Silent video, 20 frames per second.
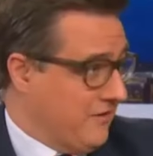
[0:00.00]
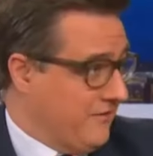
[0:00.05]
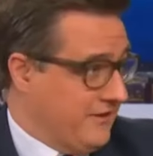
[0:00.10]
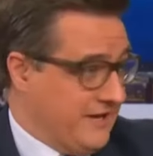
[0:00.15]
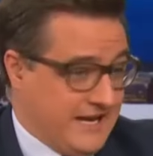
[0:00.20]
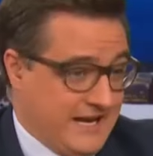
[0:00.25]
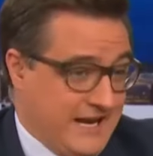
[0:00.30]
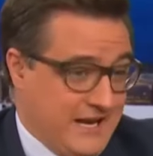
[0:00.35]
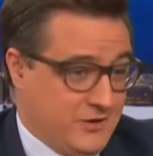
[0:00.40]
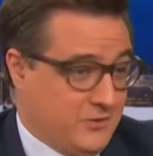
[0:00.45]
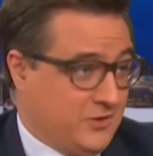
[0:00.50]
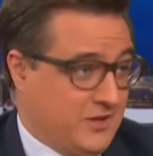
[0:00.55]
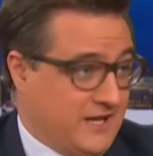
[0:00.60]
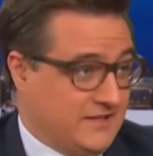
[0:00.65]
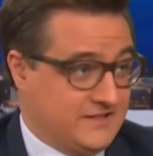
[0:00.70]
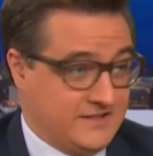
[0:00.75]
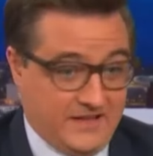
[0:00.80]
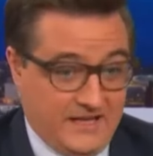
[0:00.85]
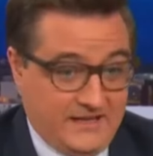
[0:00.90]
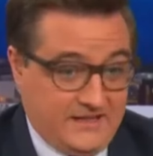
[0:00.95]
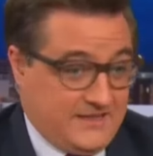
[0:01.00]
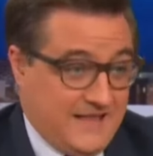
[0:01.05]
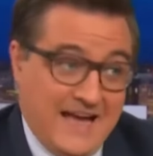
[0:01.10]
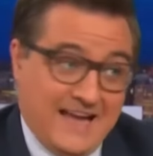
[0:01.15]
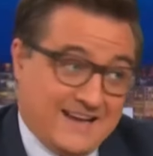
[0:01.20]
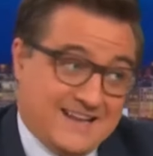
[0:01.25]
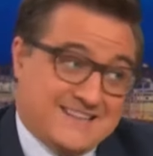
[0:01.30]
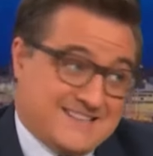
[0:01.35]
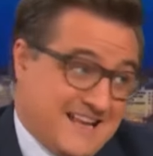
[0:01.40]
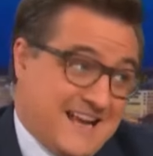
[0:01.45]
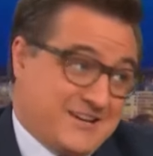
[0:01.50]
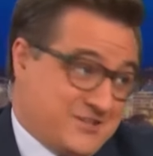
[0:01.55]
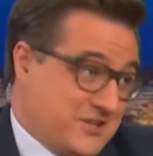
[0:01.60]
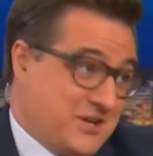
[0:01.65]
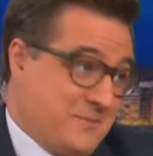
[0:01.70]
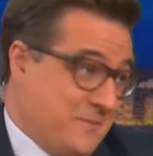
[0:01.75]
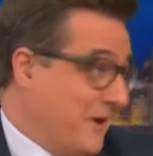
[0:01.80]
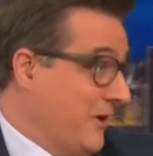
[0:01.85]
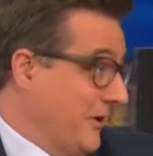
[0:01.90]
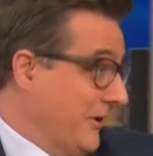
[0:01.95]
every day to get you elected. Like, that is actually
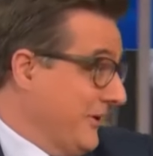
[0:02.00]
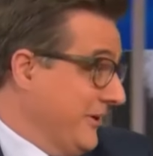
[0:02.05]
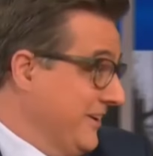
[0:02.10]
America.